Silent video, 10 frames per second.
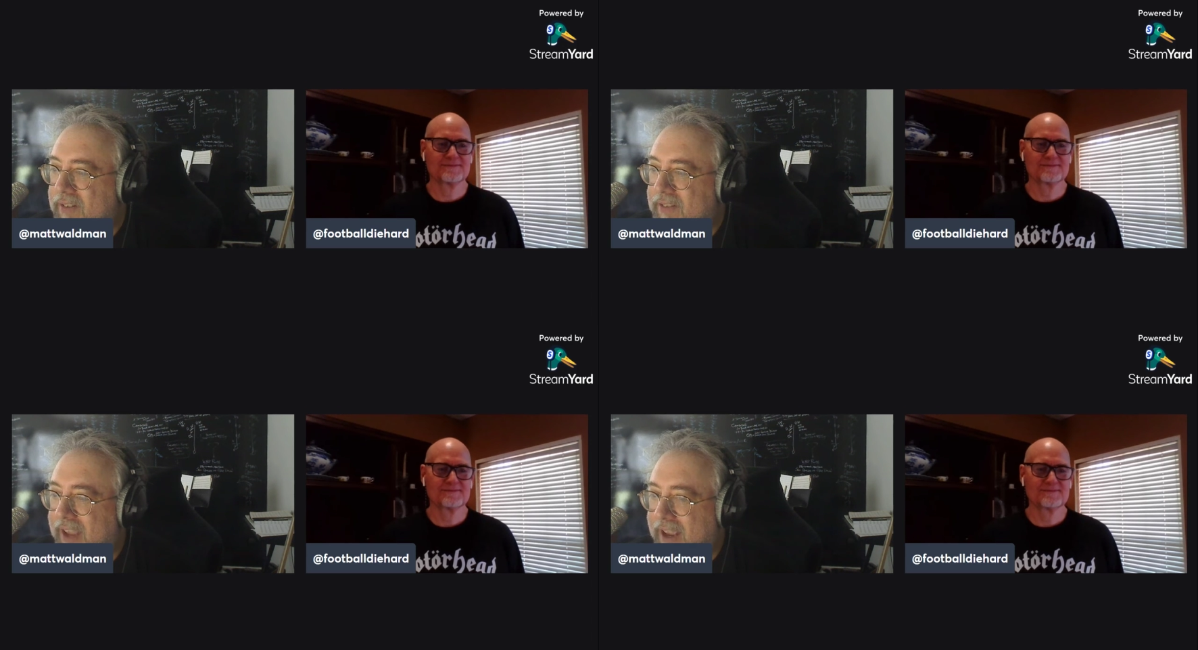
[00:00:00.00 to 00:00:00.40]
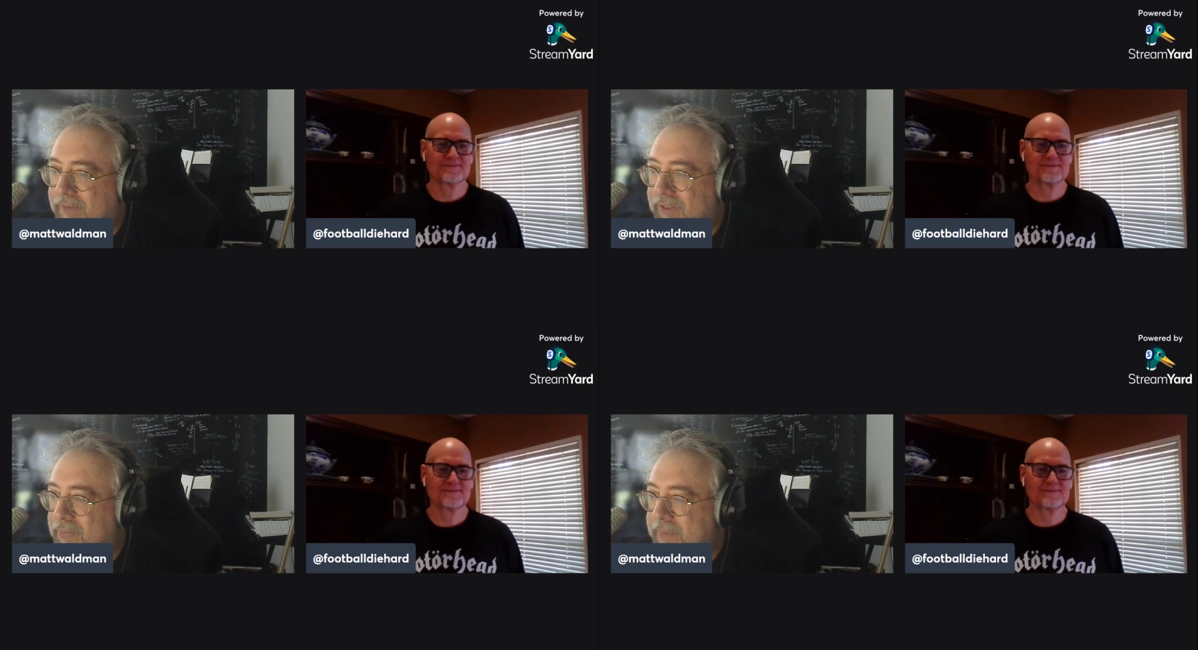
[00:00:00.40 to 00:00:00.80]

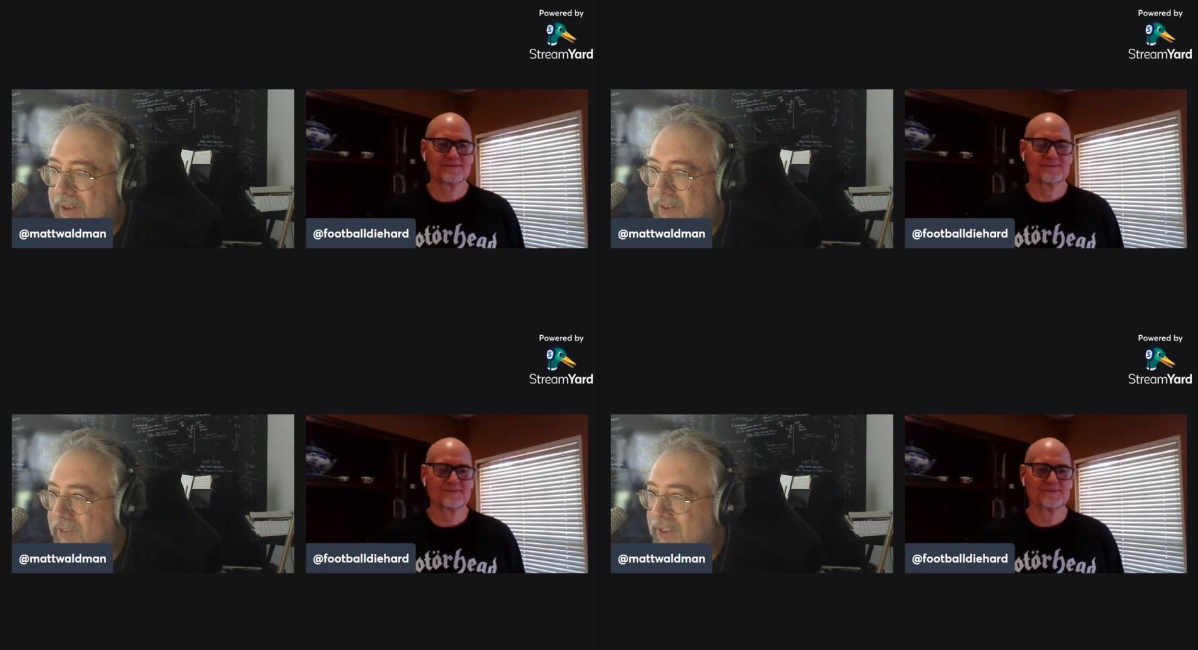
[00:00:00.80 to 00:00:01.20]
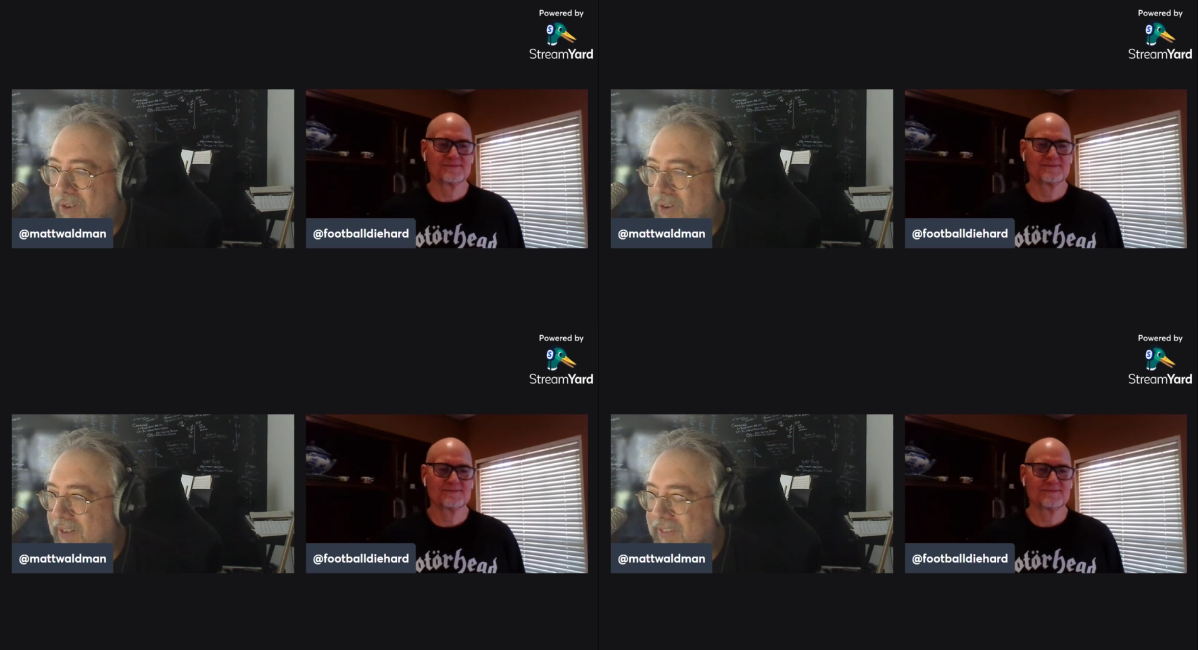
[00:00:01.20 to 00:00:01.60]
Speaker 1: Davis Mills, you
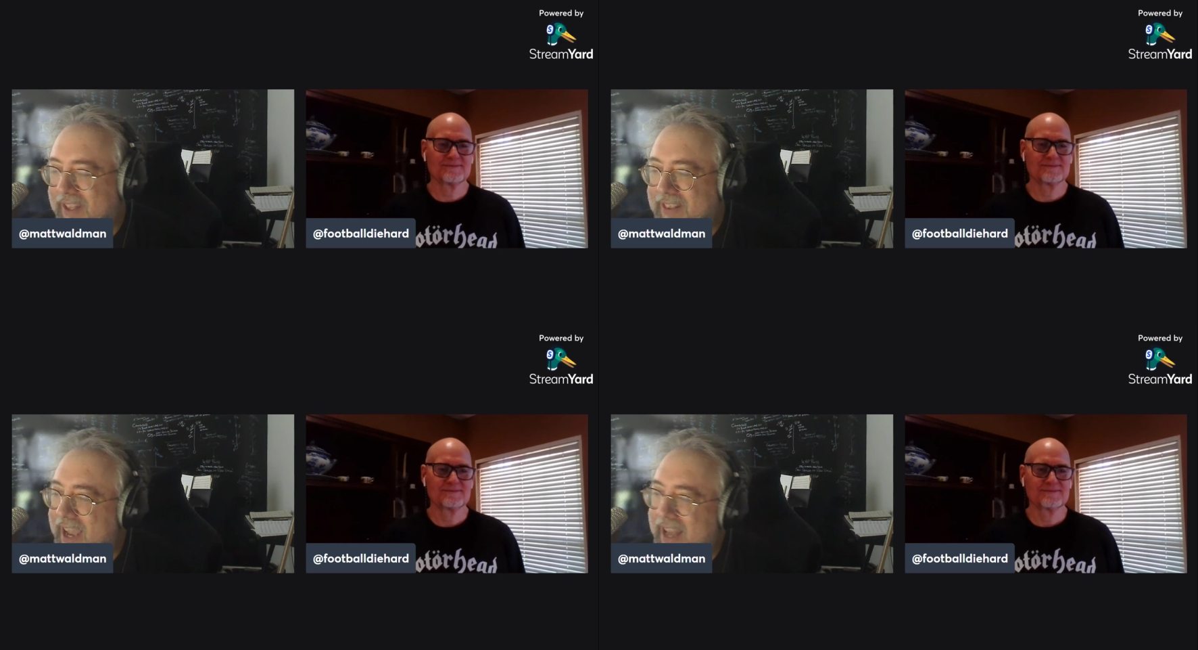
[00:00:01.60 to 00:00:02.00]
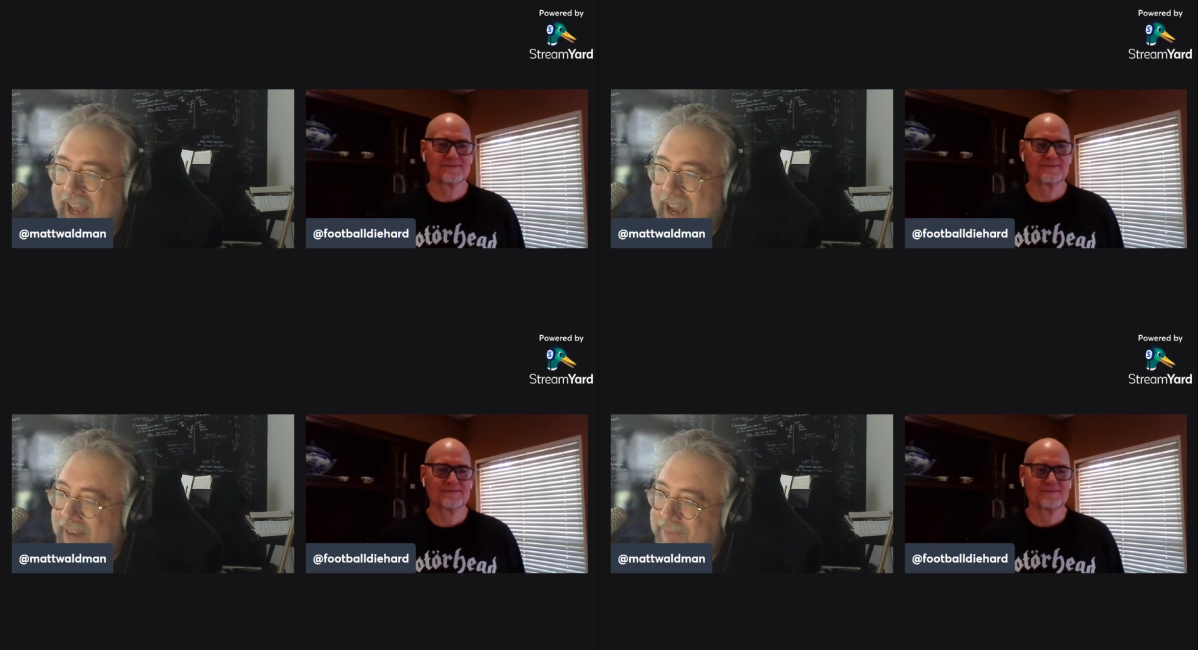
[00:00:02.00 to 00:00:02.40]
already said that.
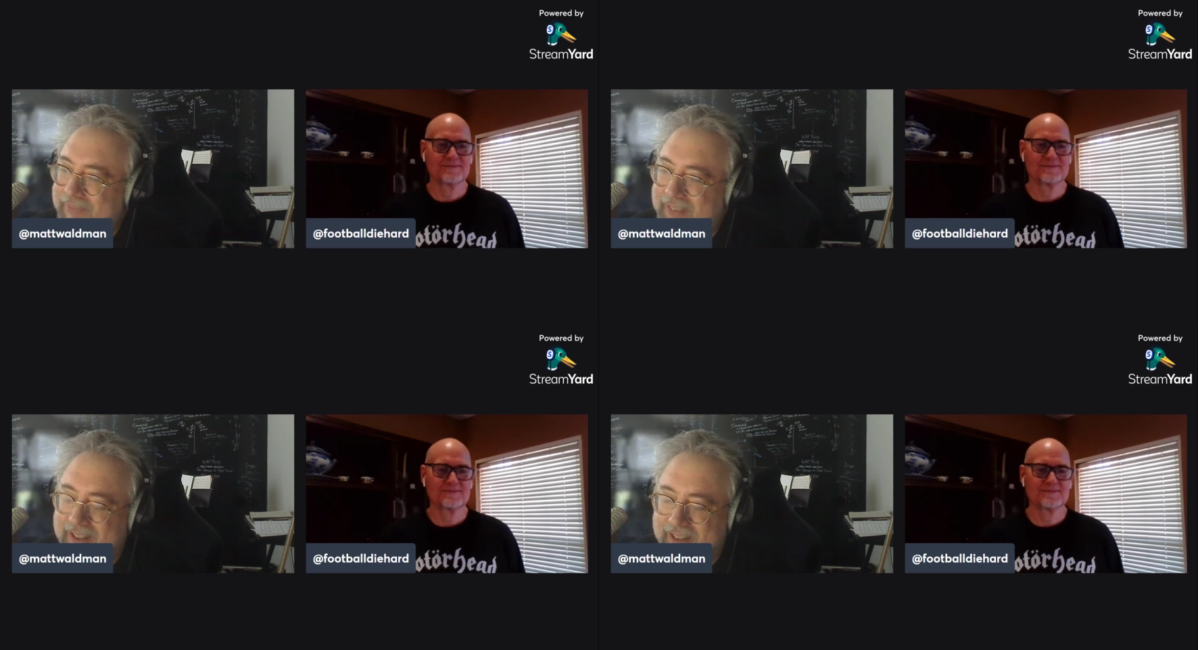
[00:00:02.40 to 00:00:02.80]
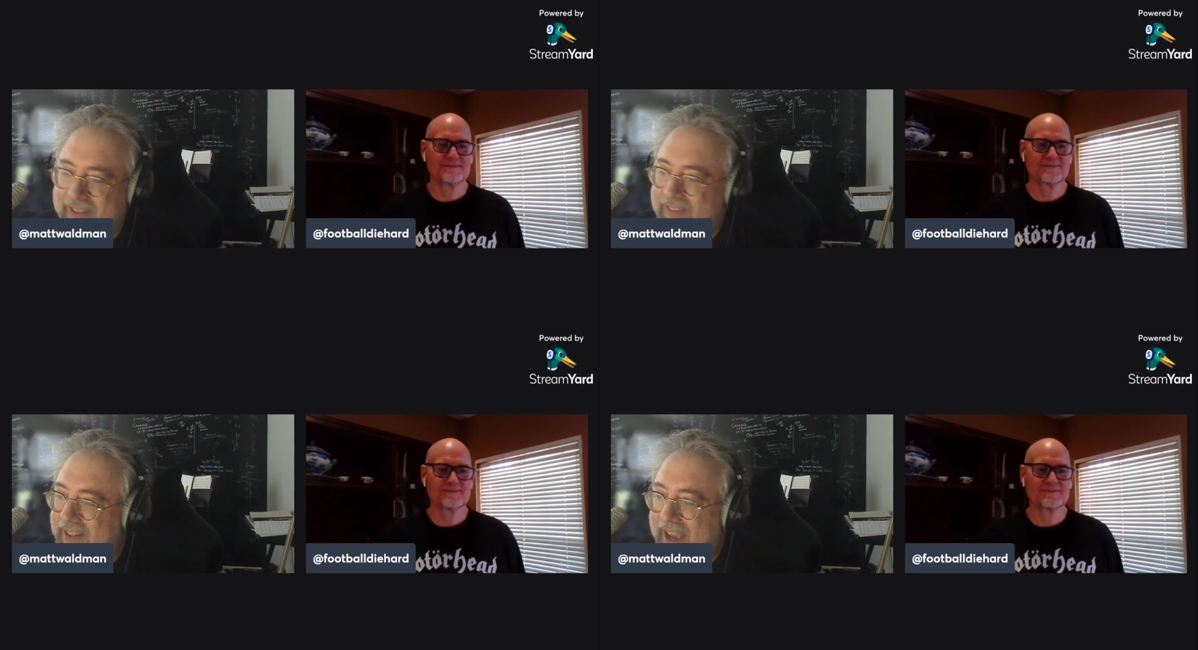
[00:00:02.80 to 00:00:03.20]
I'm
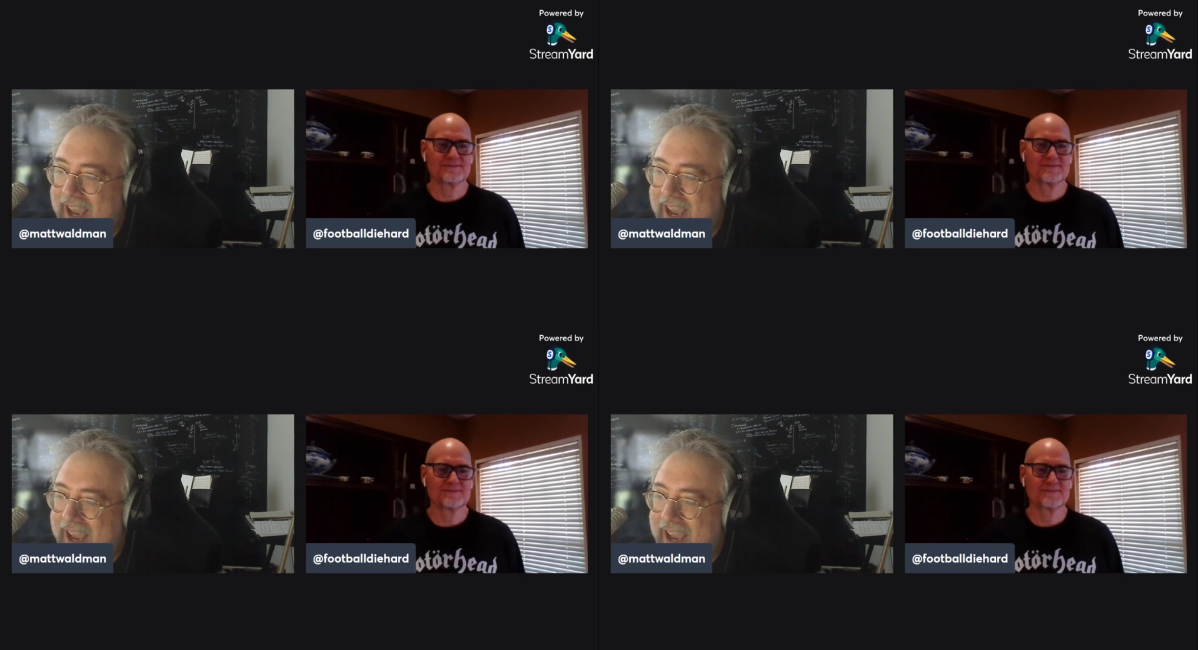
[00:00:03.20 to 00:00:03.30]
listen.